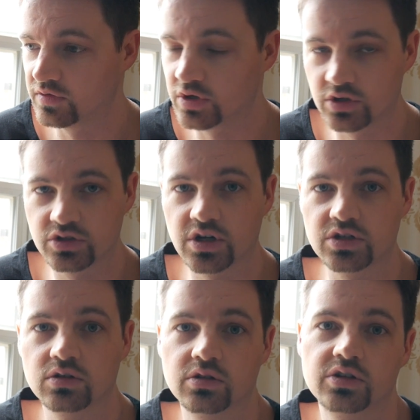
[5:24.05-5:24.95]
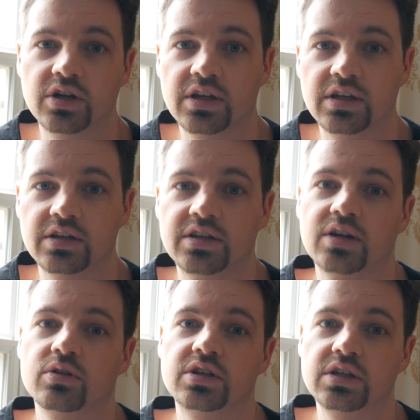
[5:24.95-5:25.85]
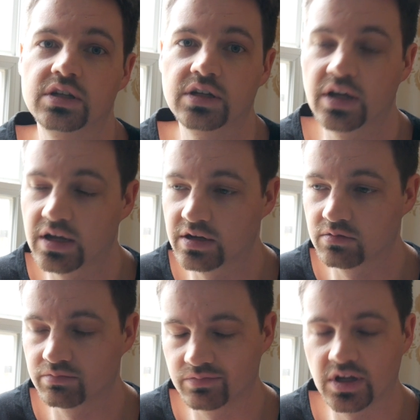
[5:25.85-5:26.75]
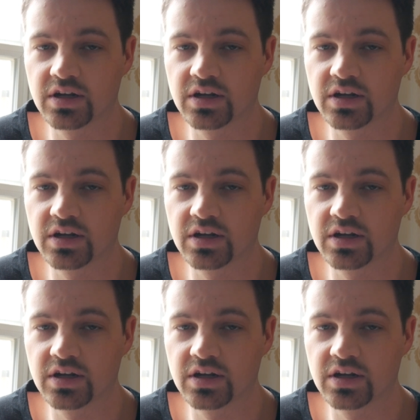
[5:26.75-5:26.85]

very good structural integrity and